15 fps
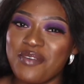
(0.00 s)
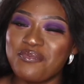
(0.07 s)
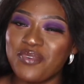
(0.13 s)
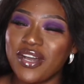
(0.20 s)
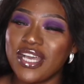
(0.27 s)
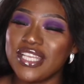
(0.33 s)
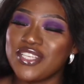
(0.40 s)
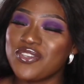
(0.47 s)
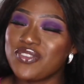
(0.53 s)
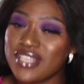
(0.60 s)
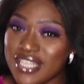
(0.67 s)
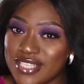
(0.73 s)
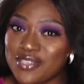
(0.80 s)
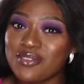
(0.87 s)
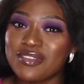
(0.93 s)
but you
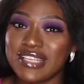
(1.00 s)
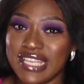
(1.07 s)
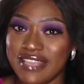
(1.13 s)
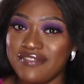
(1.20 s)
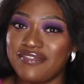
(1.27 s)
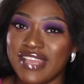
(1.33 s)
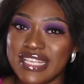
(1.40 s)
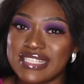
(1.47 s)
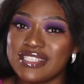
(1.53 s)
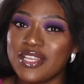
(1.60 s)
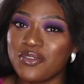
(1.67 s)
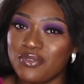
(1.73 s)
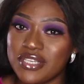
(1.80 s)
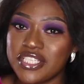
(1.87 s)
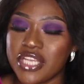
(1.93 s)
need to invest in a
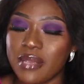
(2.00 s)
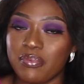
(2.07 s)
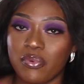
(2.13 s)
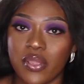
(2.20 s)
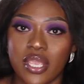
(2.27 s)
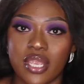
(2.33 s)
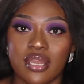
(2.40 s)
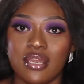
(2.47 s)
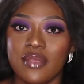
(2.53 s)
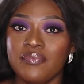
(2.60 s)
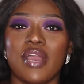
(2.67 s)
good shapewear.